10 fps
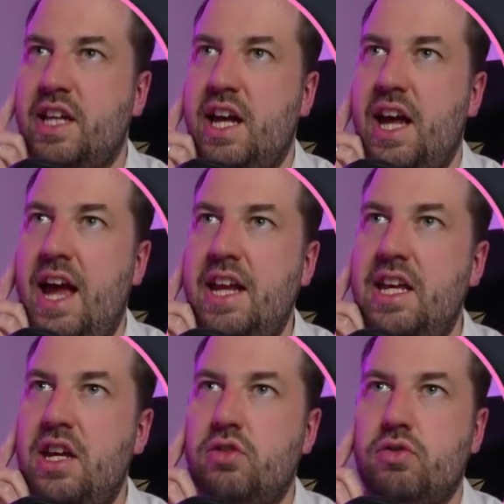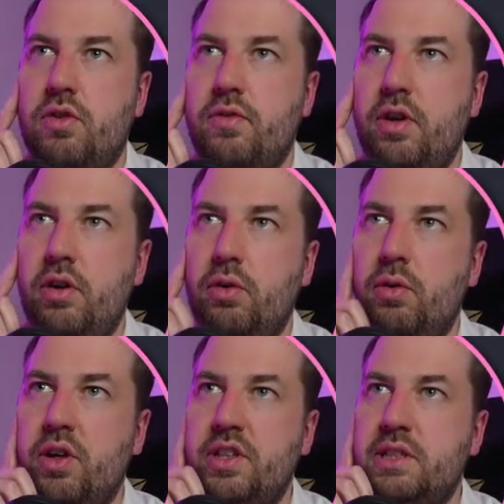any trivial
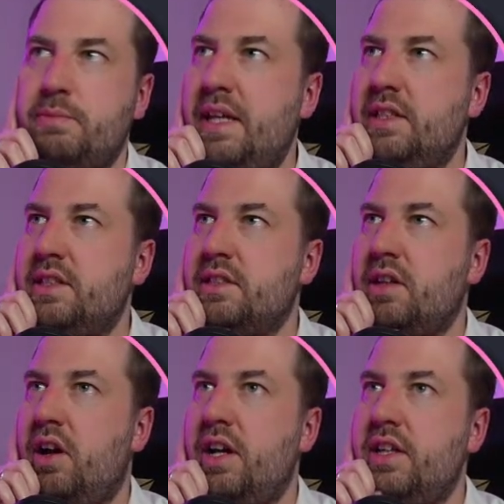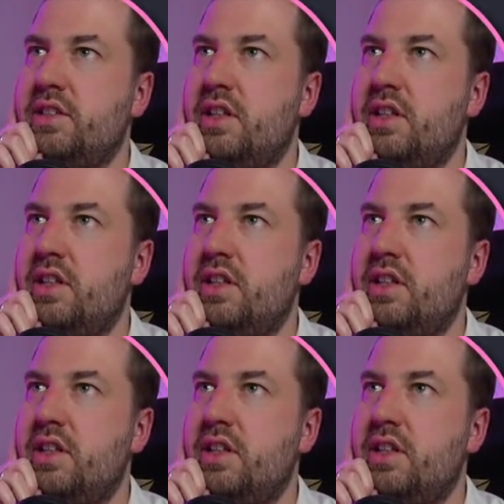space size,